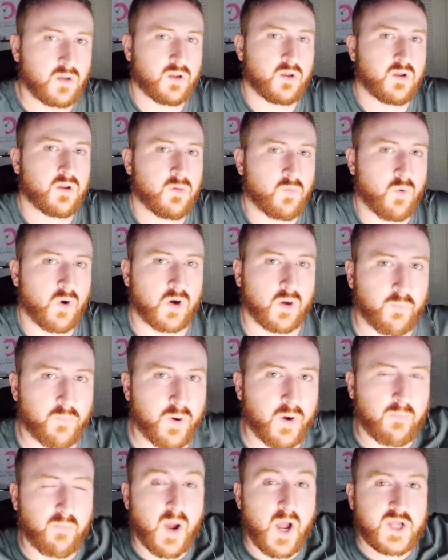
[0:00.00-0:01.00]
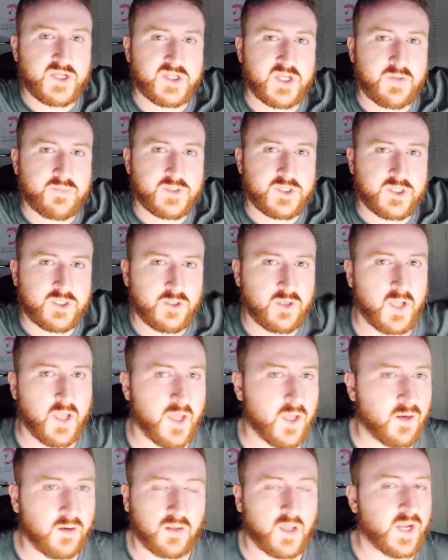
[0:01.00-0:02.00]
Want to compare biceps?
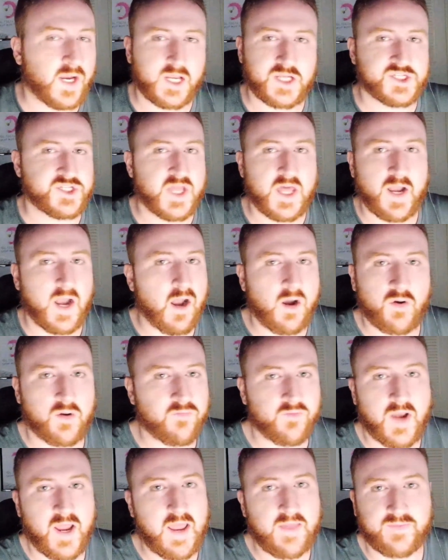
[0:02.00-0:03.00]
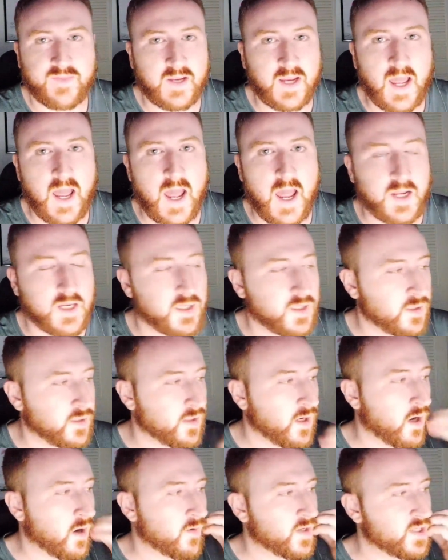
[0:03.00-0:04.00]
And like I said, I don't even hate the guy.
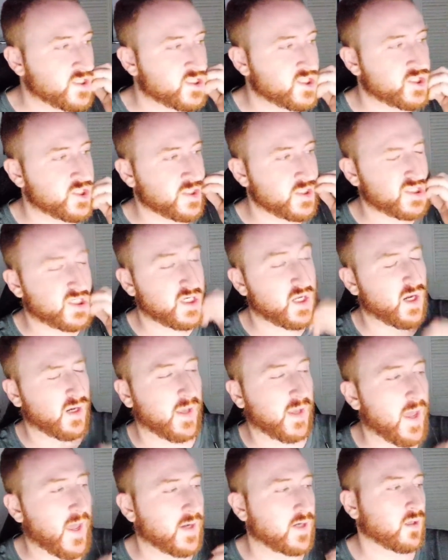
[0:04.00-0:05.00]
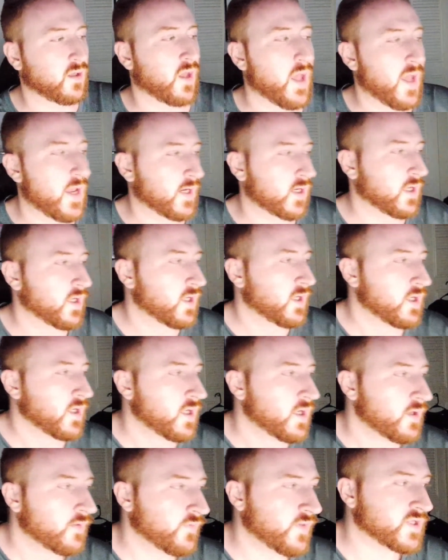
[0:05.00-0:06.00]
It's just, again, like
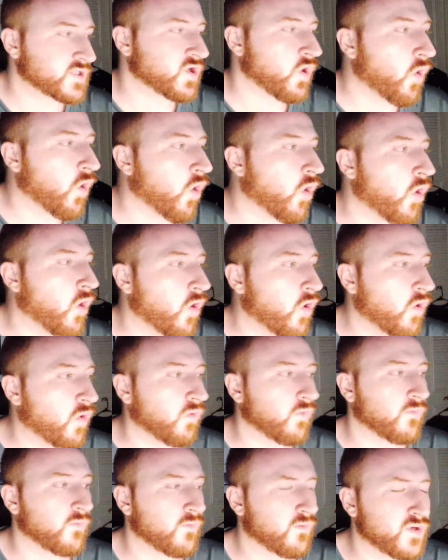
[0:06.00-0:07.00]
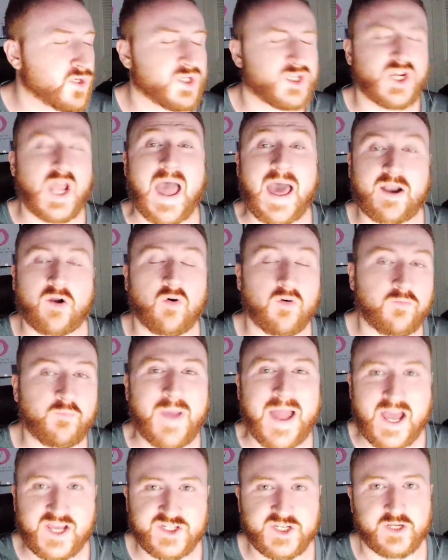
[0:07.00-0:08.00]
this whole shadow of
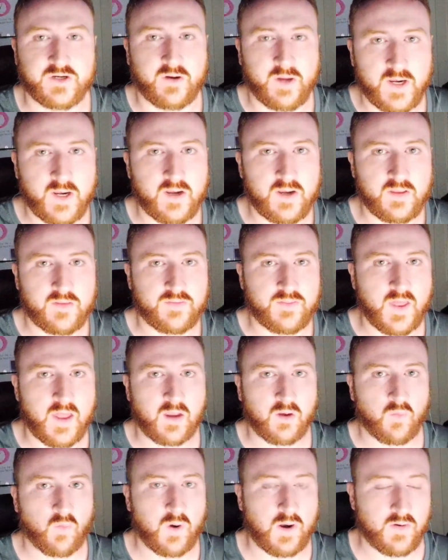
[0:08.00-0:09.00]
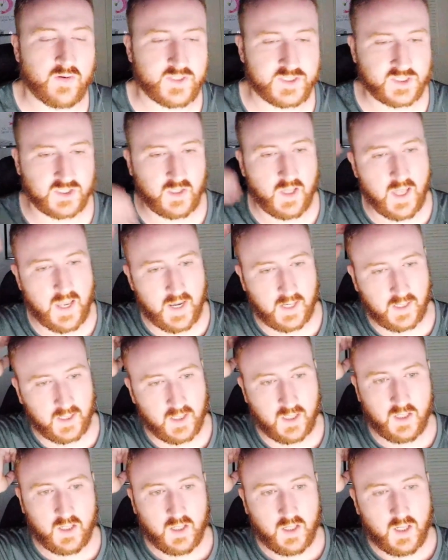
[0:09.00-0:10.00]
masculinity thing where it's like,
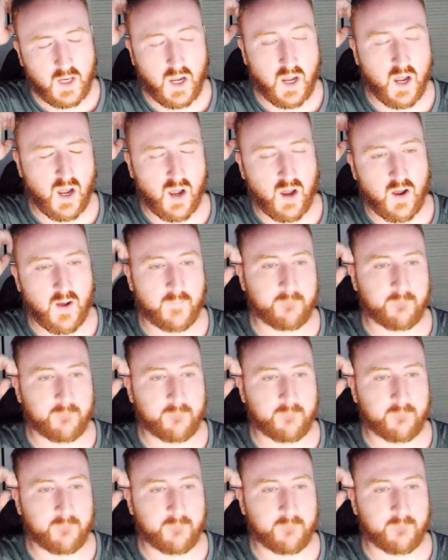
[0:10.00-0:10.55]
oh,